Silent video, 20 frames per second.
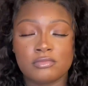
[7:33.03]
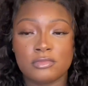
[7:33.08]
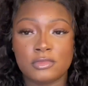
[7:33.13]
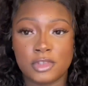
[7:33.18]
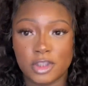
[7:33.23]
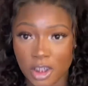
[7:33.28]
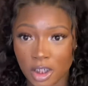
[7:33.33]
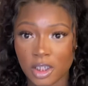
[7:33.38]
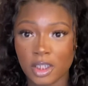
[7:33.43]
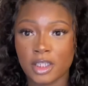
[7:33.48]

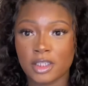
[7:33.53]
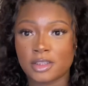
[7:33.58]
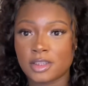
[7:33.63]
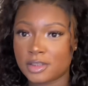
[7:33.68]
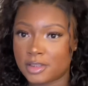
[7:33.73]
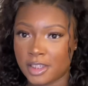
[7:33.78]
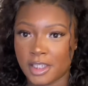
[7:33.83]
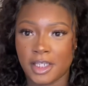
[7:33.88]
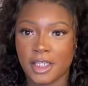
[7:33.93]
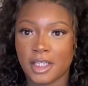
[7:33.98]
it's a
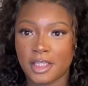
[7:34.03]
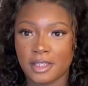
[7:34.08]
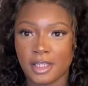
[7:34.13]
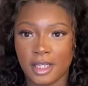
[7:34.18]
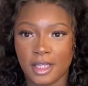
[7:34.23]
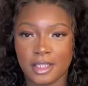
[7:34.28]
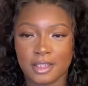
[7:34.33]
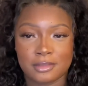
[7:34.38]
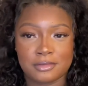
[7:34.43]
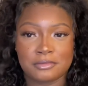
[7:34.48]
10.
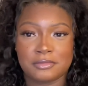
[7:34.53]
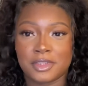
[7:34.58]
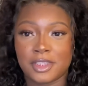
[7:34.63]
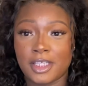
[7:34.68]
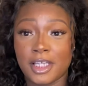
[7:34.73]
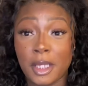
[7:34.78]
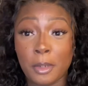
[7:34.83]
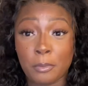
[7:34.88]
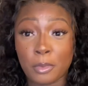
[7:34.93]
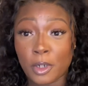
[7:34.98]
Like,
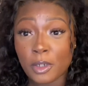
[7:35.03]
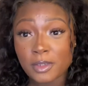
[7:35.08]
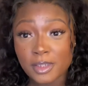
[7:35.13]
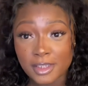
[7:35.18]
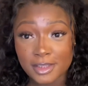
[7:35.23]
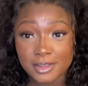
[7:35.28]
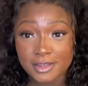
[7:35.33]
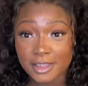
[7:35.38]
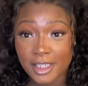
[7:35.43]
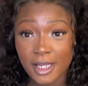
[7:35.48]
it broke the
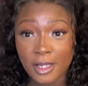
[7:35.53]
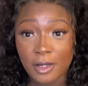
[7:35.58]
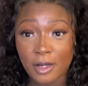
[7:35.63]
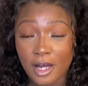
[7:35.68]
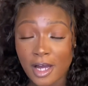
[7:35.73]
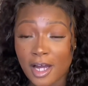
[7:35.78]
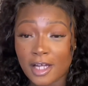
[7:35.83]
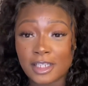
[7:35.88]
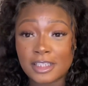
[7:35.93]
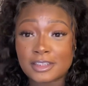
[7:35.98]
scale.
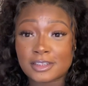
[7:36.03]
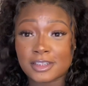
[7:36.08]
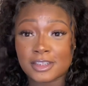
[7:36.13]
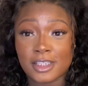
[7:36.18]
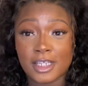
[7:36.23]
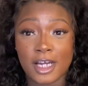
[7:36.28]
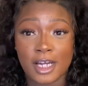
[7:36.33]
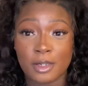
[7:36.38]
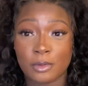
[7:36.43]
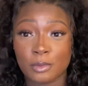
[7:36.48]
Honestly,
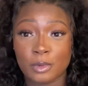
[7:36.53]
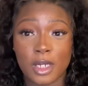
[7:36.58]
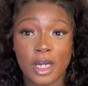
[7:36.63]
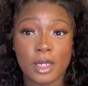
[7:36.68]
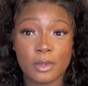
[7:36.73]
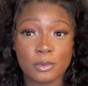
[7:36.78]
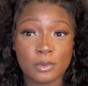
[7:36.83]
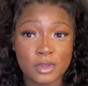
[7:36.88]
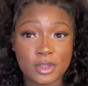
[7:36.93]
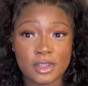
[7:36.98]
I
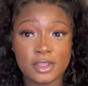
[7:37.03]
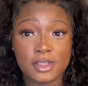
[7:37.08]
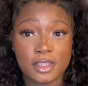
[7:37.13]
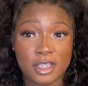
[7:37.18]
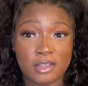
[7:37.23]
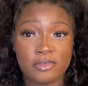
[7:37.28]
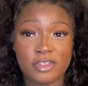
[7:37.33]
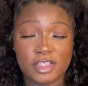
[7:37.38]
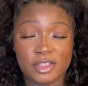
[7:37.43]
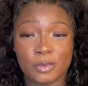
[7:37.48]
really
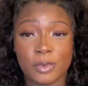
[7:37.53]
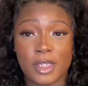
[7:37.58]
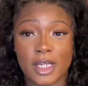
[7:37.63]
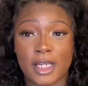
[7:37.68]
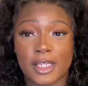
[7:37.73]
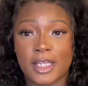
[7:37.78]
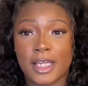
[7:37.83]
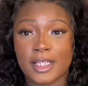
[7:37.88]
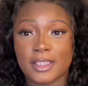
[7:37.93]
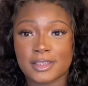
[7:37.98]
love this wig. I
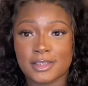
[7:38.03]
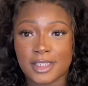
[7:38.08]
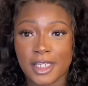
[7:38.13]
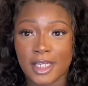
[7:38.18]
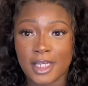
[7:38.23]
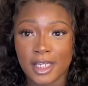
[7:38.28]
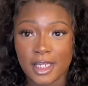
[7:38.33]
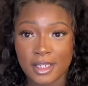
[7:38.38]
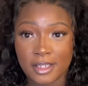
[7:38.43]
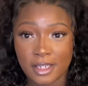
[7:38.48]
can't say
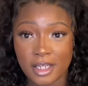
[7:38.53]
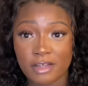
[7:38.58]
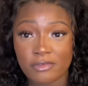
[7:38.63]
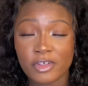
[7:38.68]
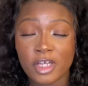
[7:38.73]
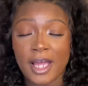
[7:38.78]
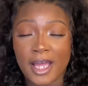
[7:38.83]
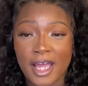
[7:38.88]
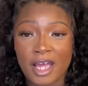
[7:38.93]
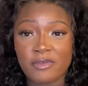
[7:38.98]
it enough.
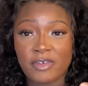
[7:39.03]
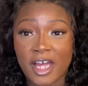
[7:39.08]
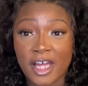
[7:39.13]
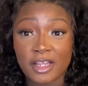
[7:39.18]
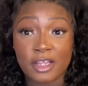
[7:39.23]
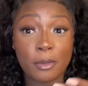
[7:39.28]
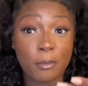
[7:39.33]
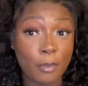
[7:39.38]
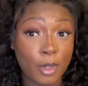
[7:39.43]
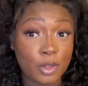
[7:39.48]
I have had
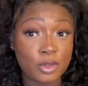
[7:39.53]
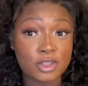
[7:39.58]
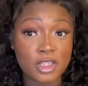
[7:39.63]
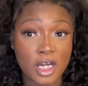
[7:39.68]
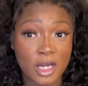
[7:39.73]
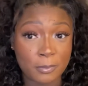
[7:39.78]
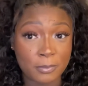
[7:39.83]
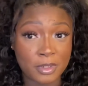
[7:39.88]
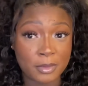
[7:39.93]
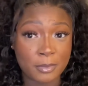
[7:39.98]
the most
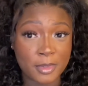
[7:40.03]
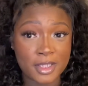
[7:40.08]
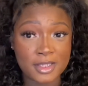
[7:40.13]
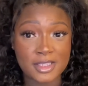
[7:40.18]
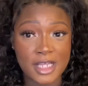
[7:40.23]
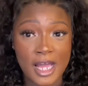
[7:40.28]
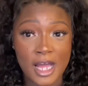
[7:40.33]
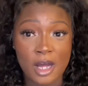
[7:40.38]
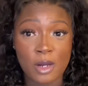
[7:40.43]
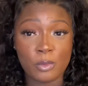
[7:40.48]
compliments
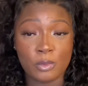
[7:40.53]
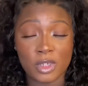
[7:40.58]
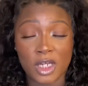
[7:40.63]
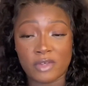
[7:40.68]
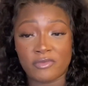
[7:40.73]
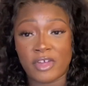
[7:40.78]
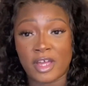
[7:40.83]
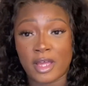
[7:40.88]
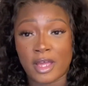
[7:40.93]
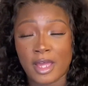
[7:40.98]
out when
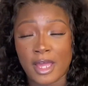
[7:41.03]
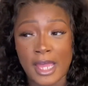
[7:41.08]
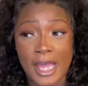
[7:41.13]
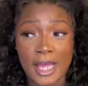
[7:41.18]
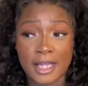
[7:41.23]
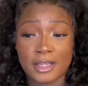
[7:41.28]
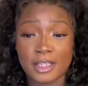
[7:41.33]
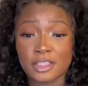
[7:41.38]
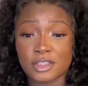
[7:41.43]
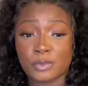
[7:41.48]
I've
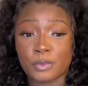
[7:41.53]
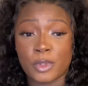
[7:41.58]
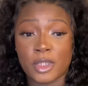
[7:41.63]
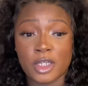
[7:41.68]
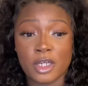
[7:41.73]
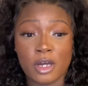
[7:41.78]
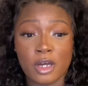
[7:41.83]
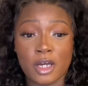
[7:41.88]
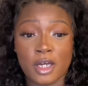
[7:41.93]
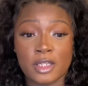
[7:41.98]
had this wig
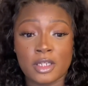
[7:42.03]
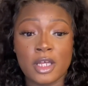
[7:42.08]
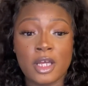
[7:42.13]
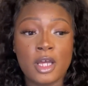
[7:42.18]
on,